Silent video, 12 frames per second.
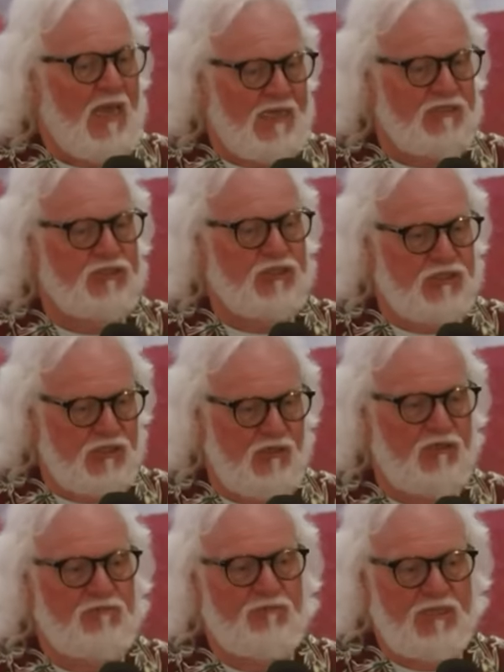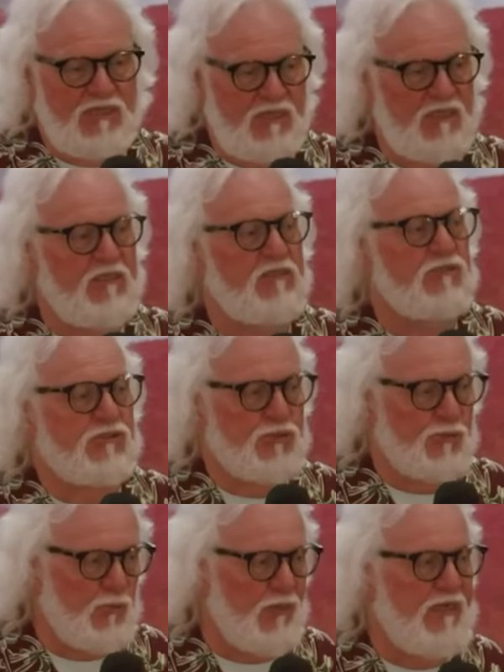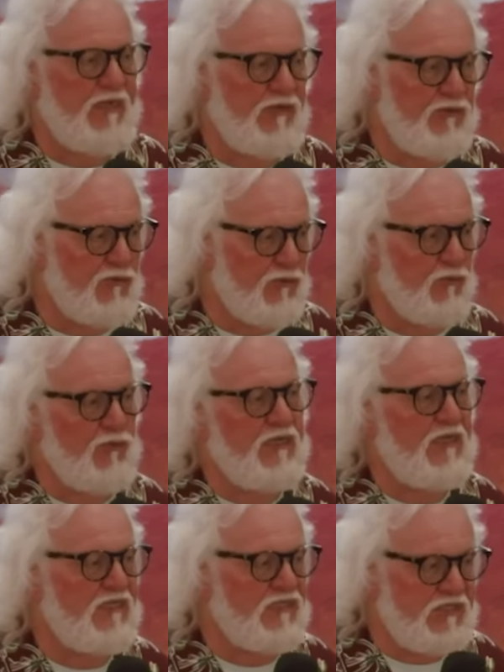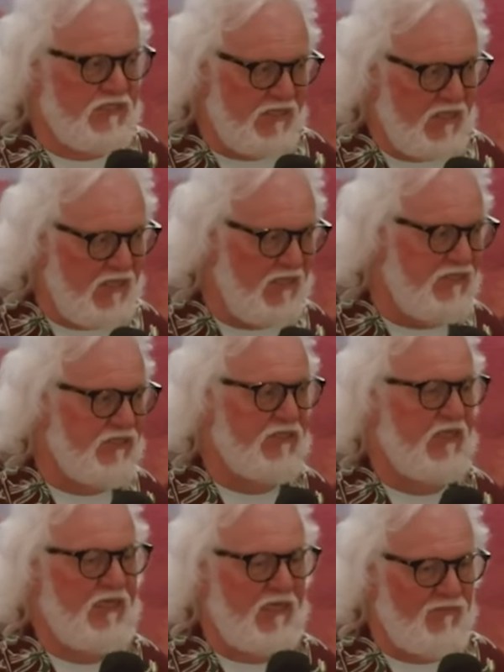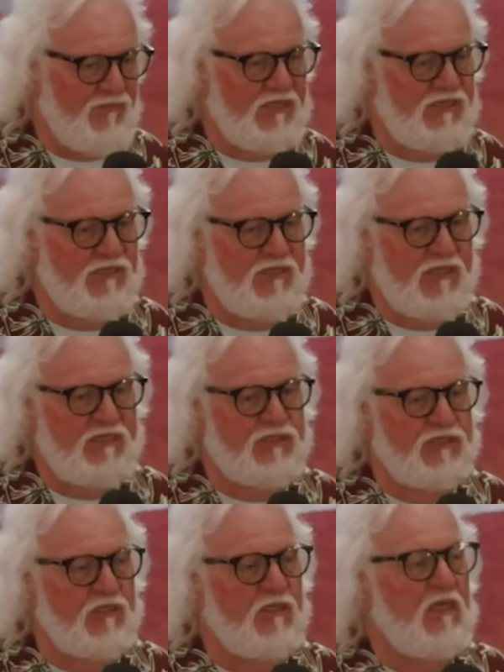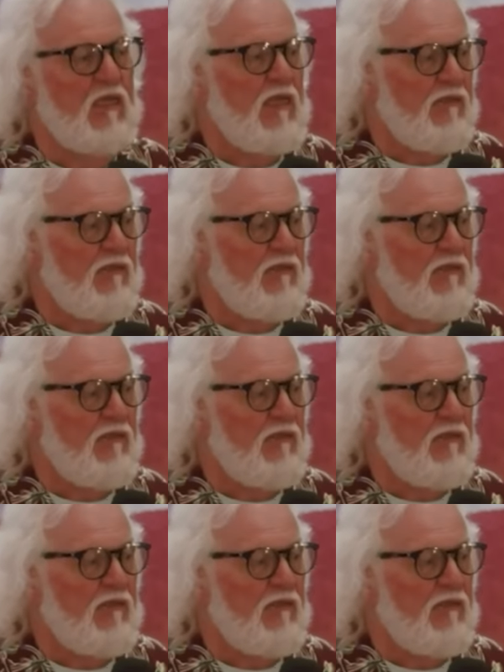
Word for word: and showed me twenty-three states in this nation